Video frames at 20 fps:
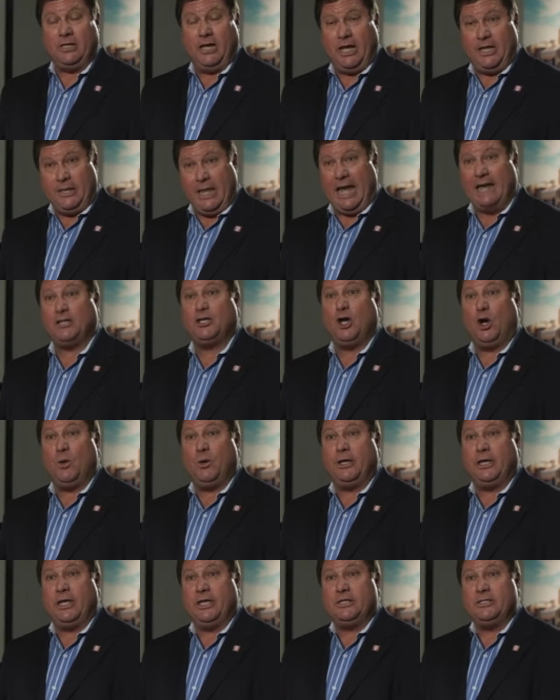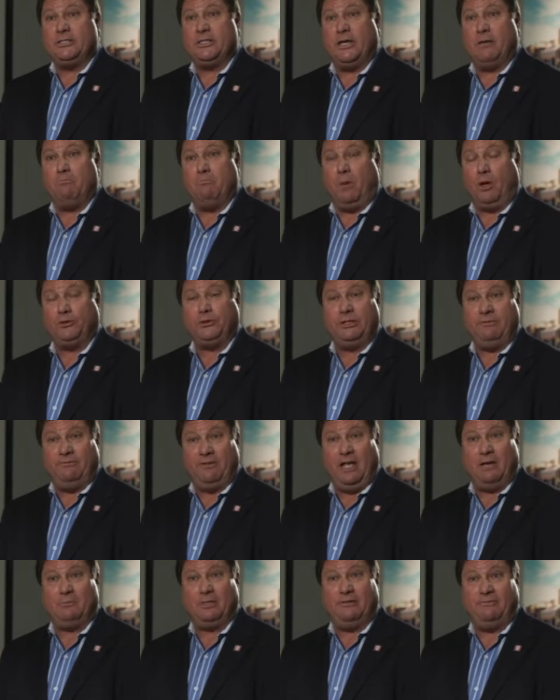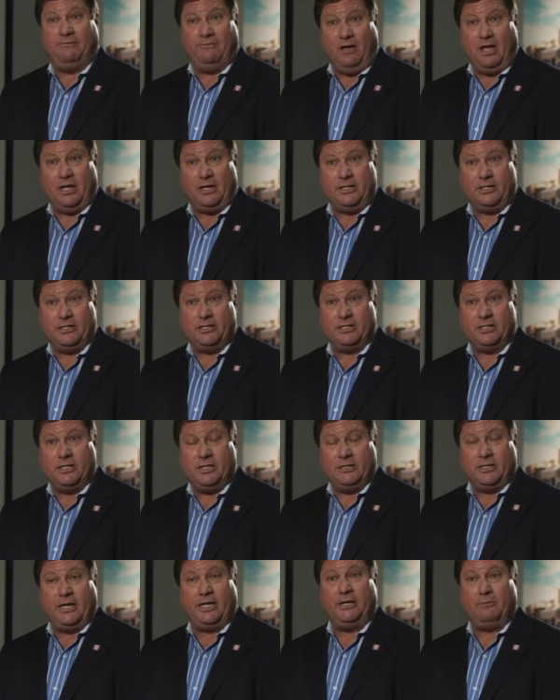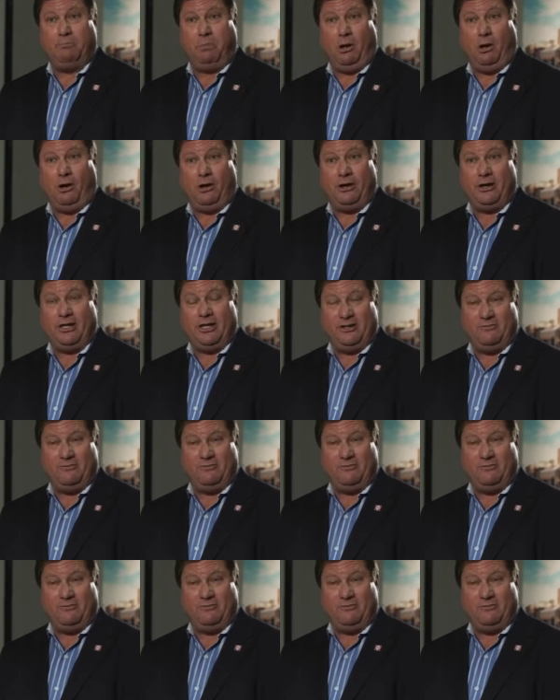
and that going into multifamily funds that in part